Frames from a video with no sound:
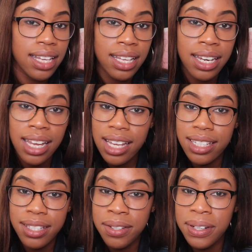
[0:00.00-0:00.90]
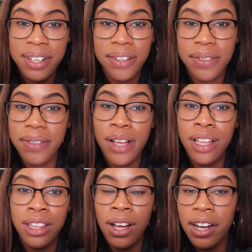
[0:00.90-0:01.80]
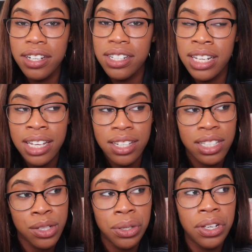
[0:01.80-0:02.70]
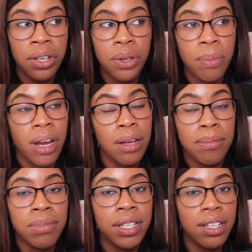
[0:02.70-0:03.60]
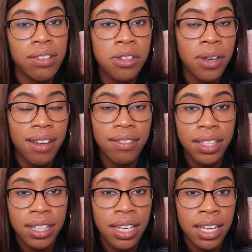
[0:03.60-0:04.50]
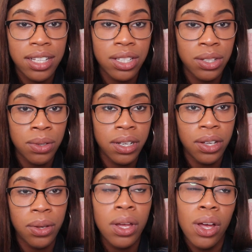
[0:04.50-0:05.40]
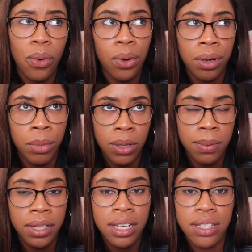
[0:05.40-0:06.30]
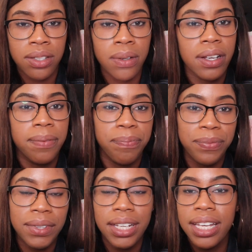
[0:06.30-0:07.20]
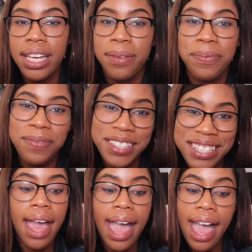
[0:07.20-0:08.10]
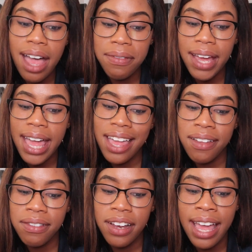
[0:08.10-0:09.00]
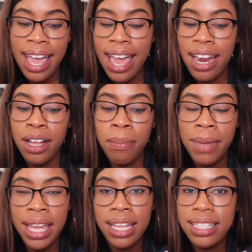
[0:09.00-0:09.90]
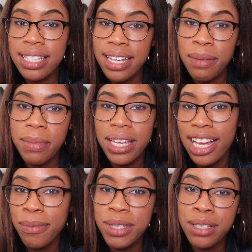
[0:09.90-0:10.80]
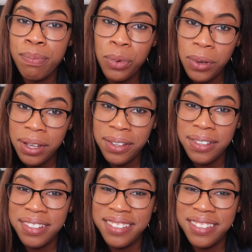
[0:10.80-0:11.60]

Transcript: a dance studio, a large dance studio, probably a traveling dance studio or a mobile dance studio. Yeah. Have I ever had a man tell me I'm spoiled?